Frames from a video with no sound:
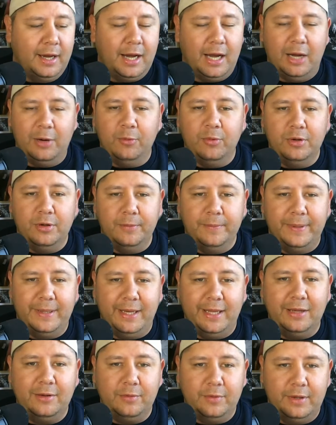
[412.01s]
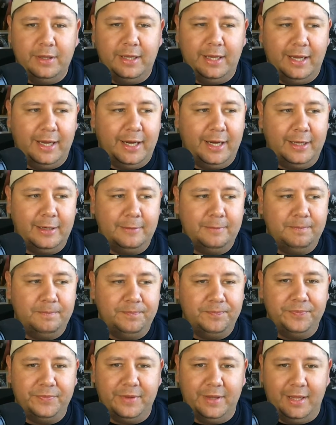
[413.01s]
I wouldn't have been angry at
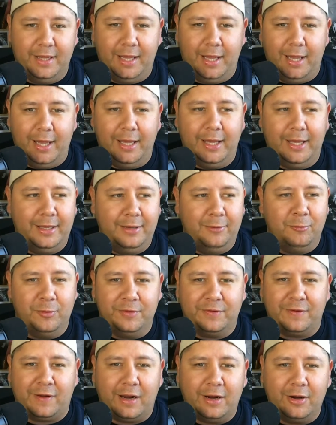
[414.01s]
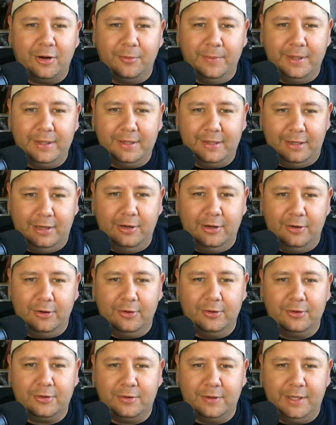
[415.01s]
a retirement
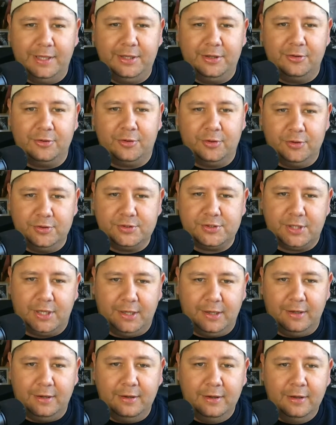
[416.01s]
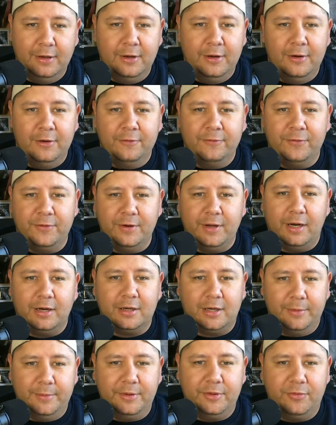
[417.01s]
year Clayton Kershaw for not
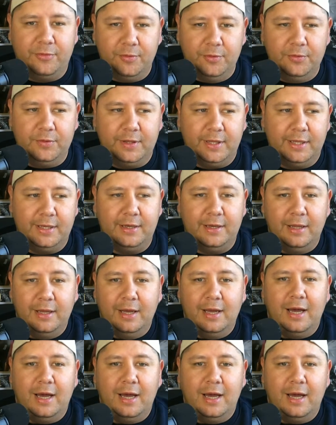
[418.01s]
coming through then.